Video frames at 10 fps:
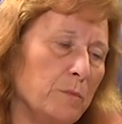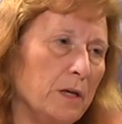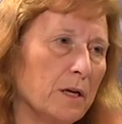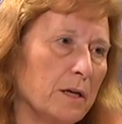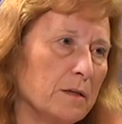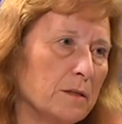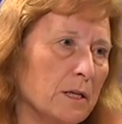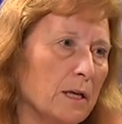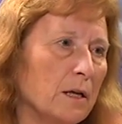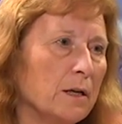because
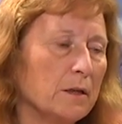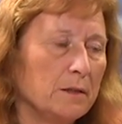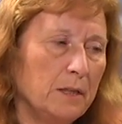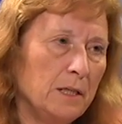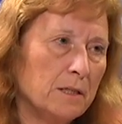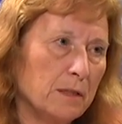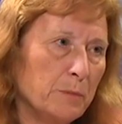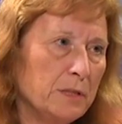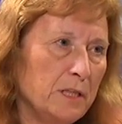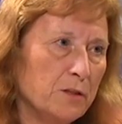these
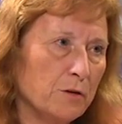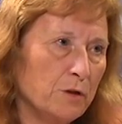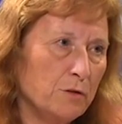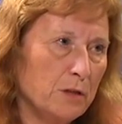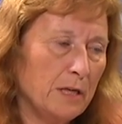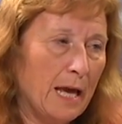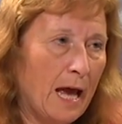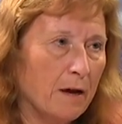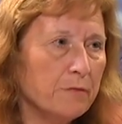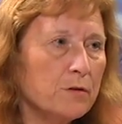limousines are usually
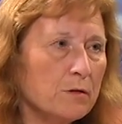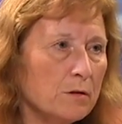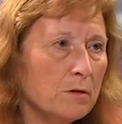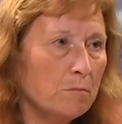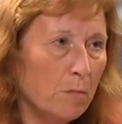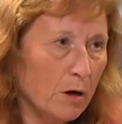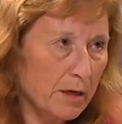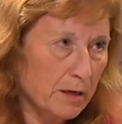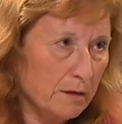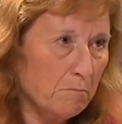after
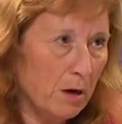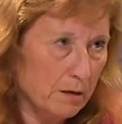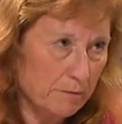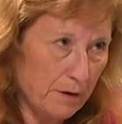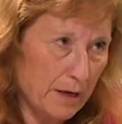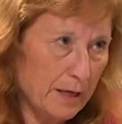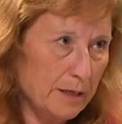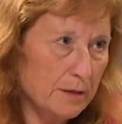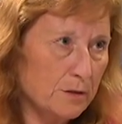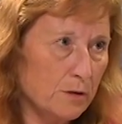market
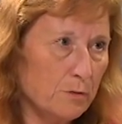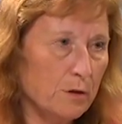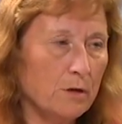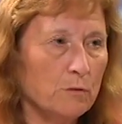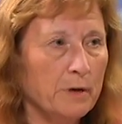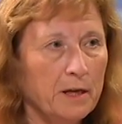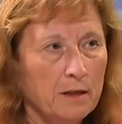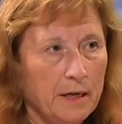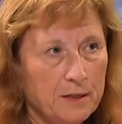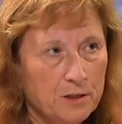modified, so there are
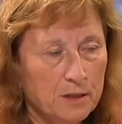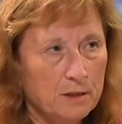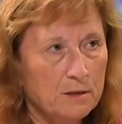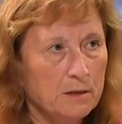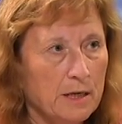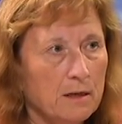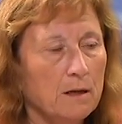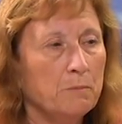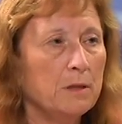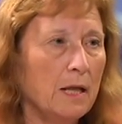regulations that
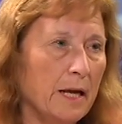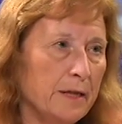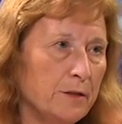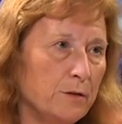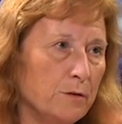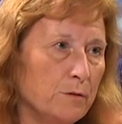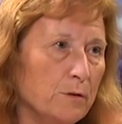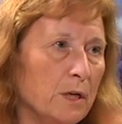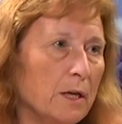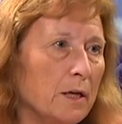apply
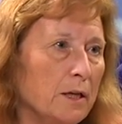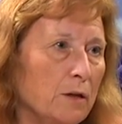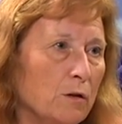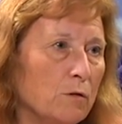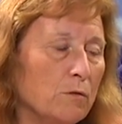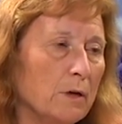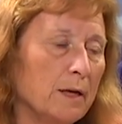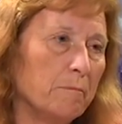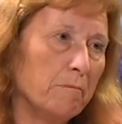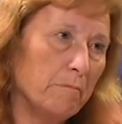to, you know,
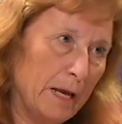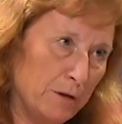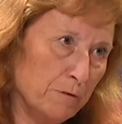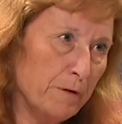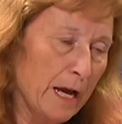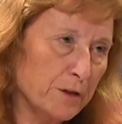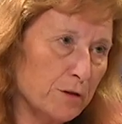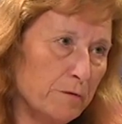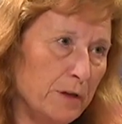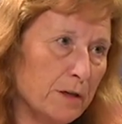um,
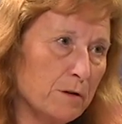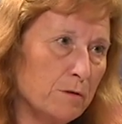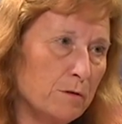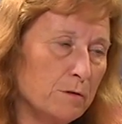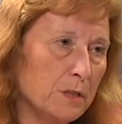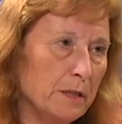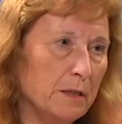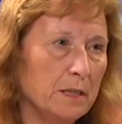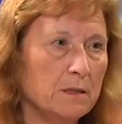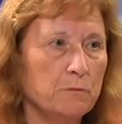manufactured vehicles, and
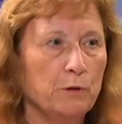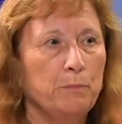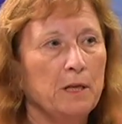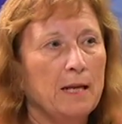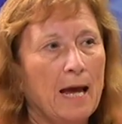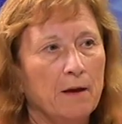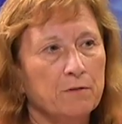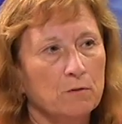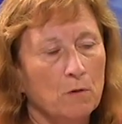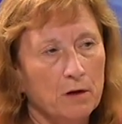then this is, would be an
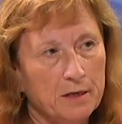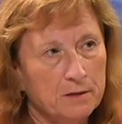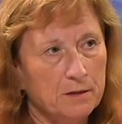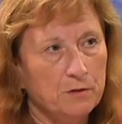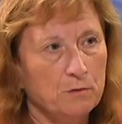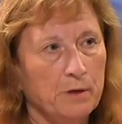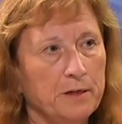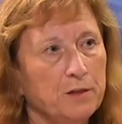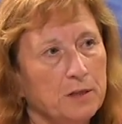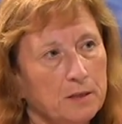aftermarket
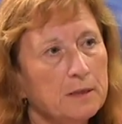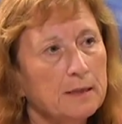situation.